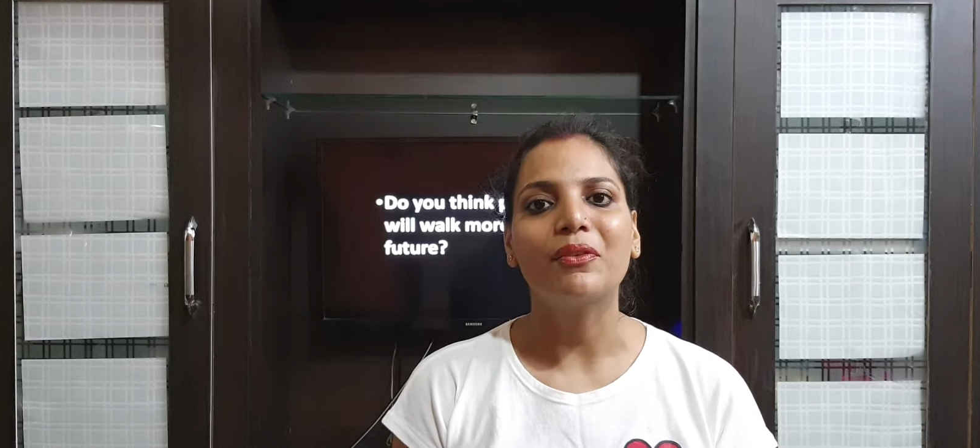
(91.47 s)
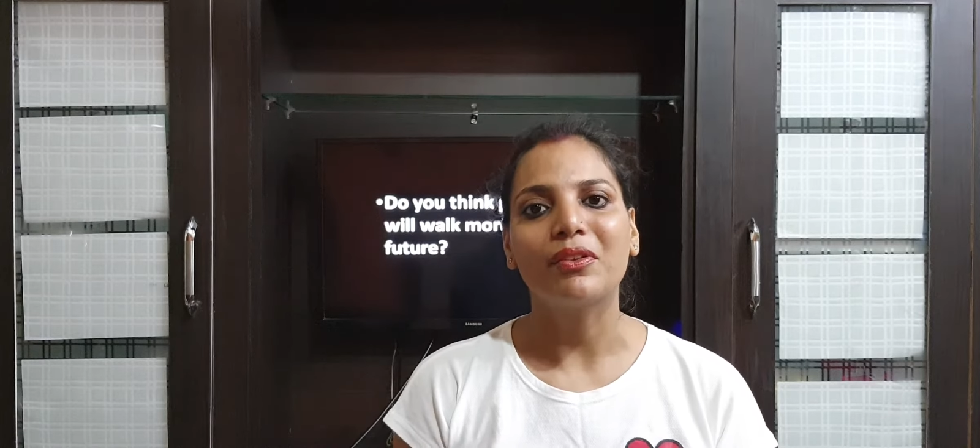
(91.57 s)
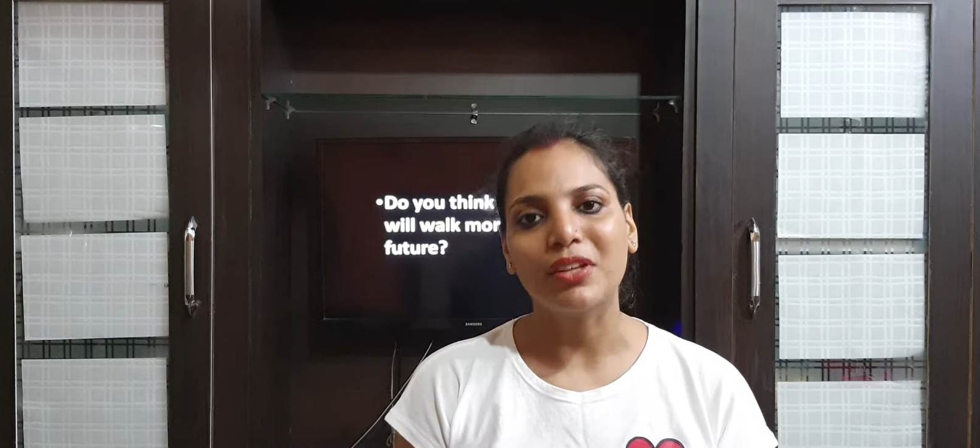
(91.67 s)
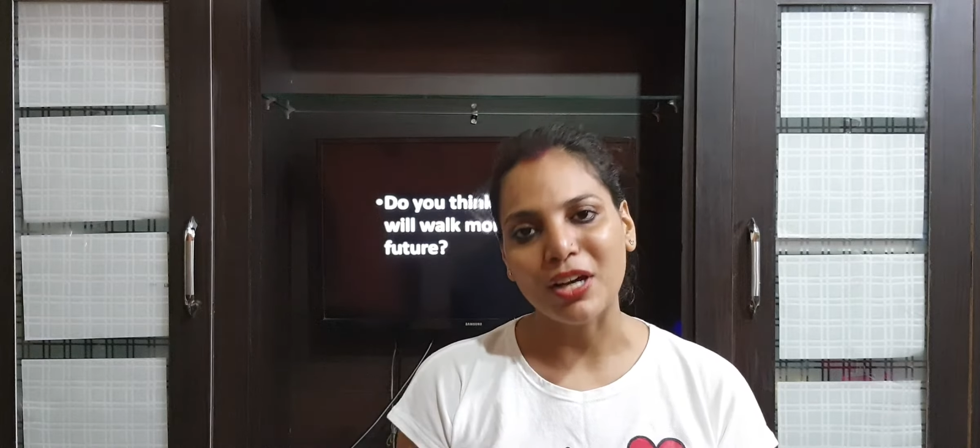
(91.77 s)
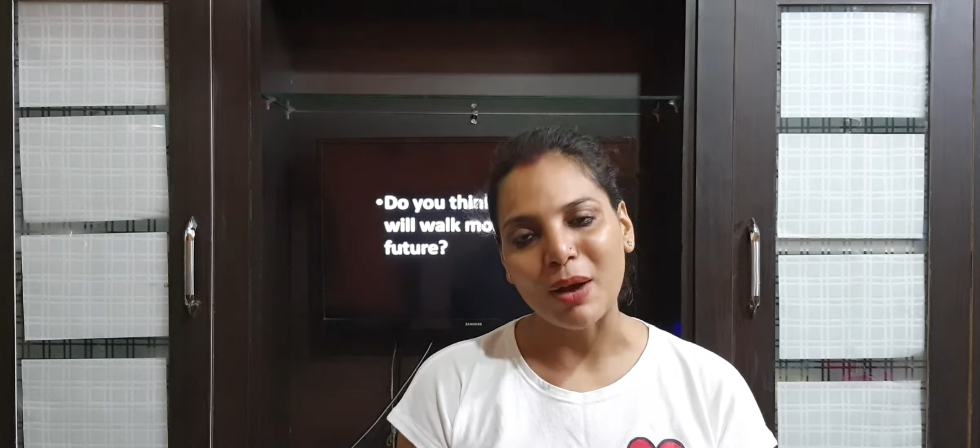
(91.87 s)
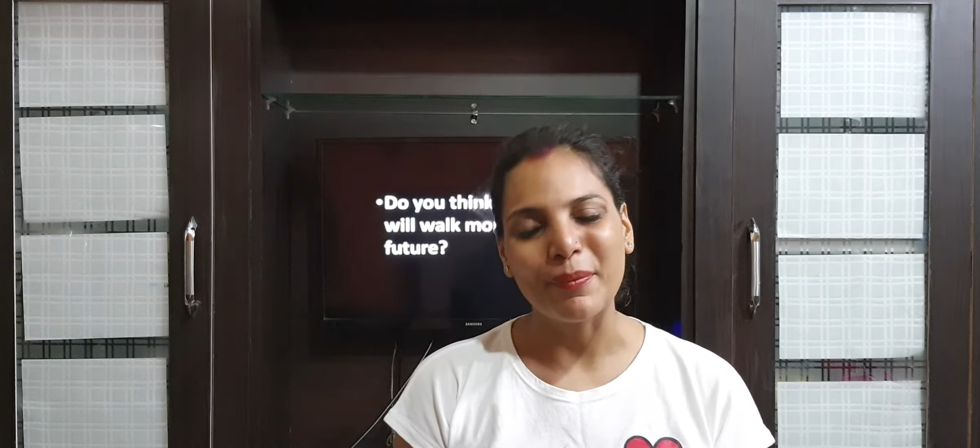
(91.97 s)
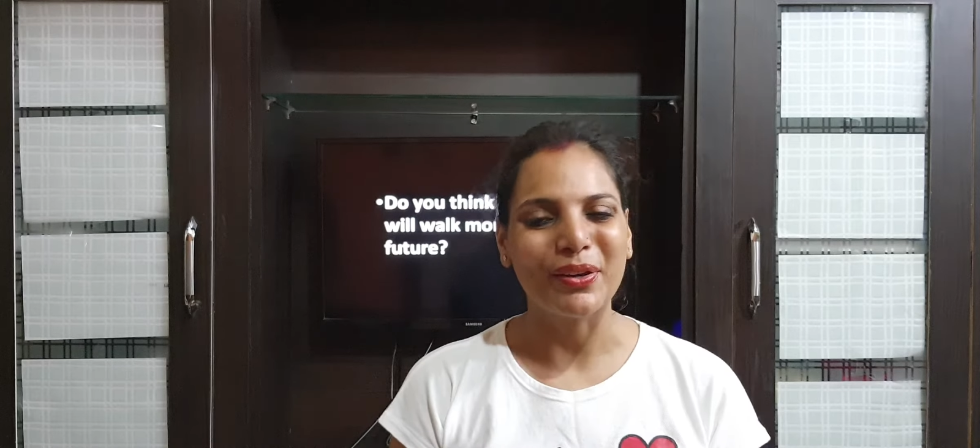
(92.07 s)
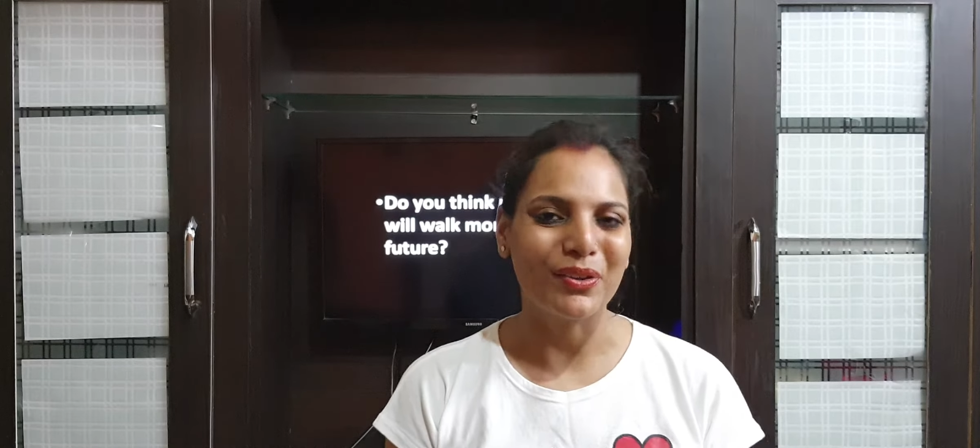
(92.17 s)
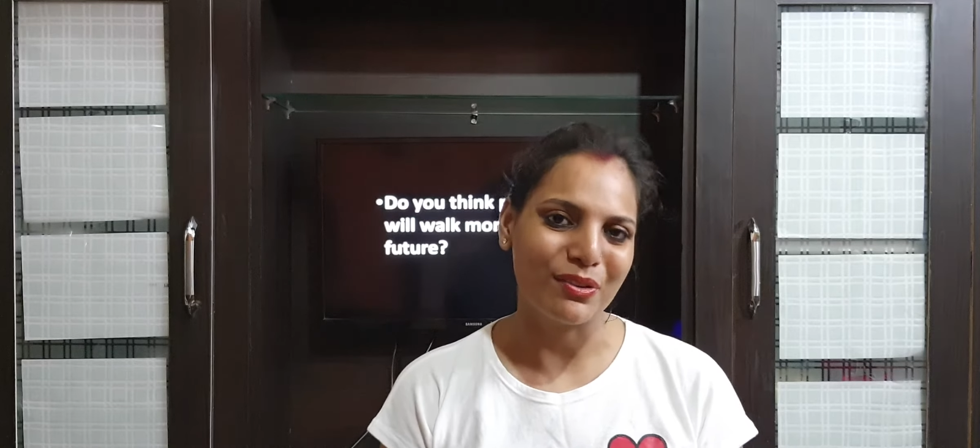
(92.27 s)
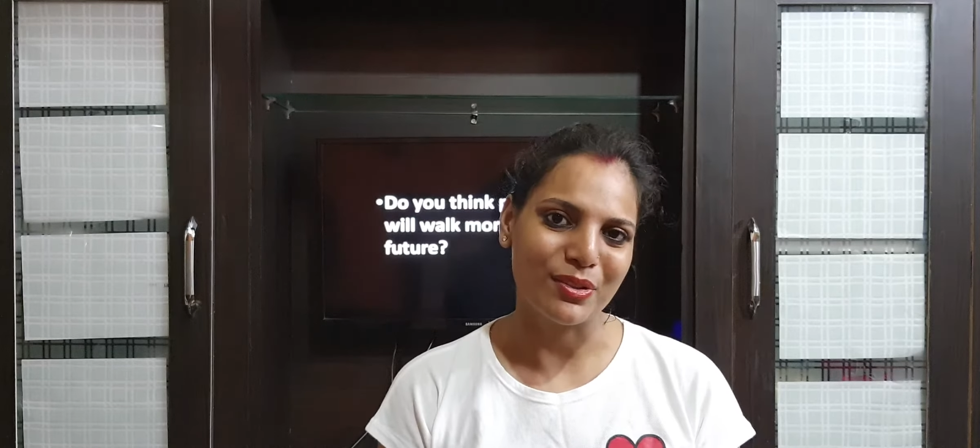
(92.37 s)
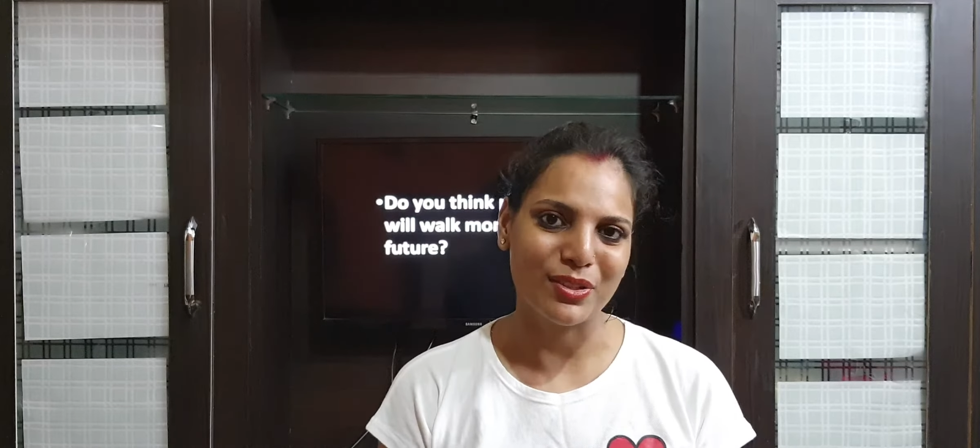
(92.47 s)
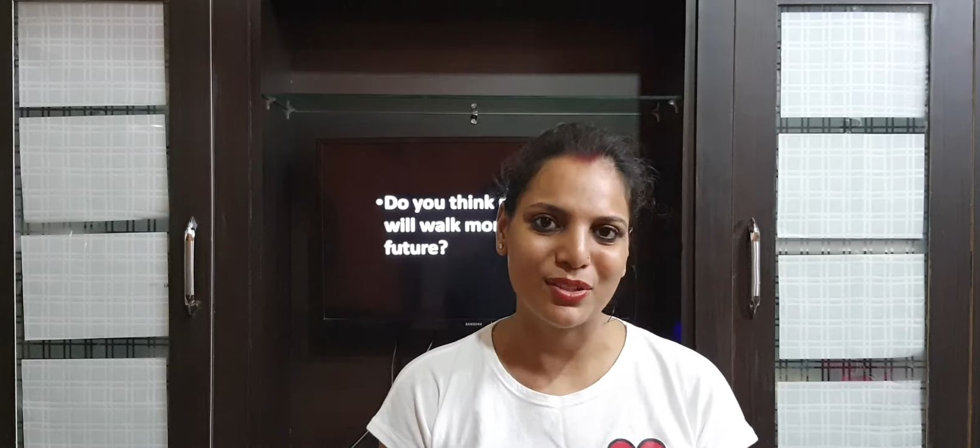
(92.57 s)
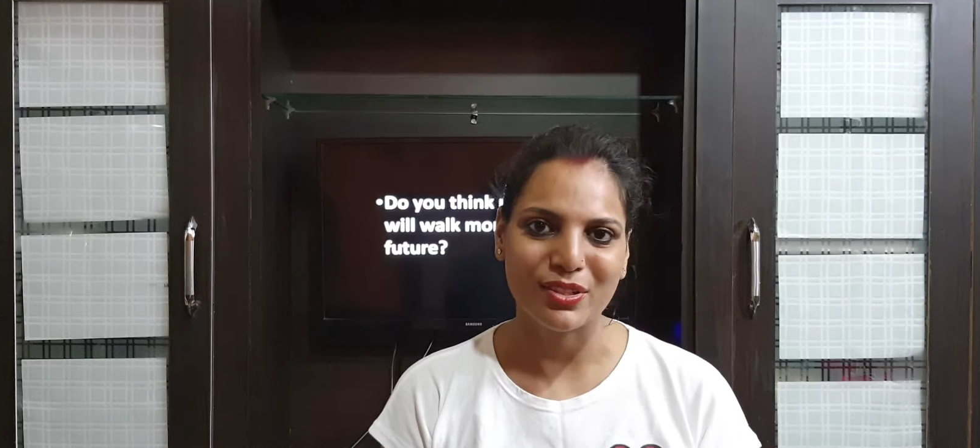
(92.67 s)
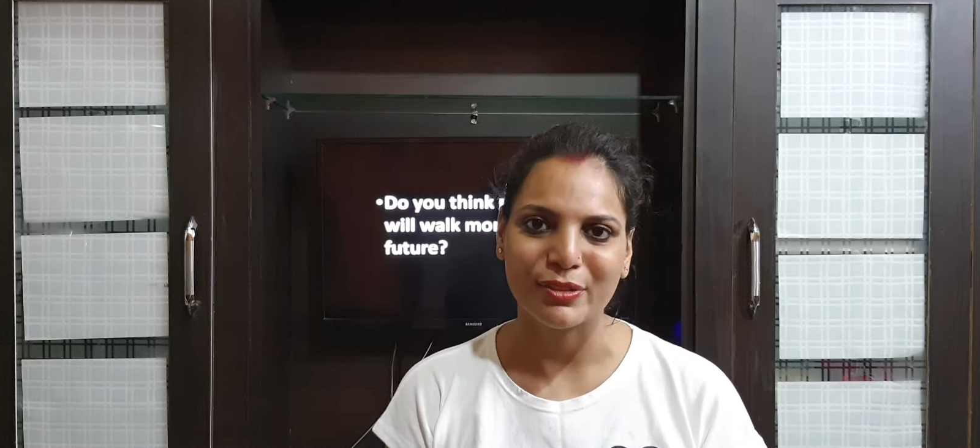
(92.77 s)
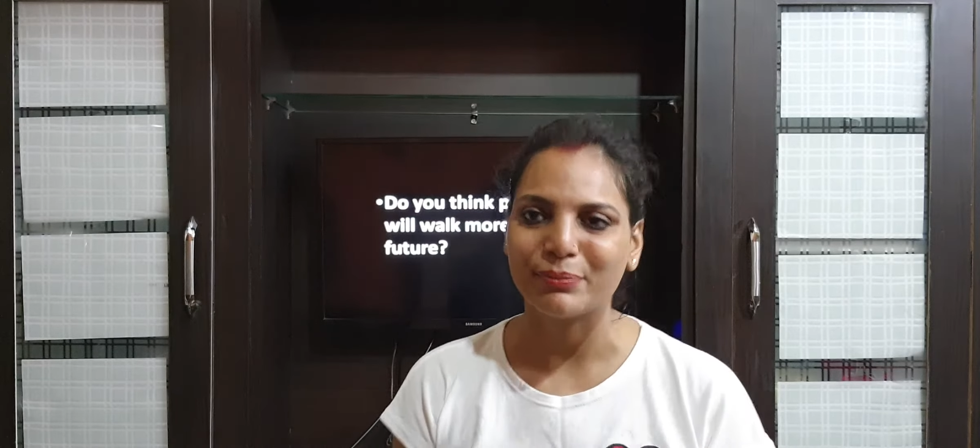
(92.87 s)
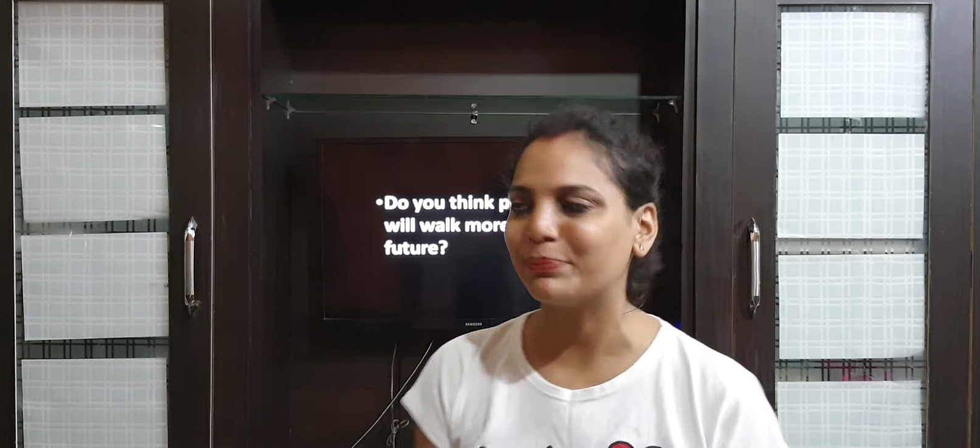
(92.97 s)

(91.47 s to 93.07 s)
the coming years.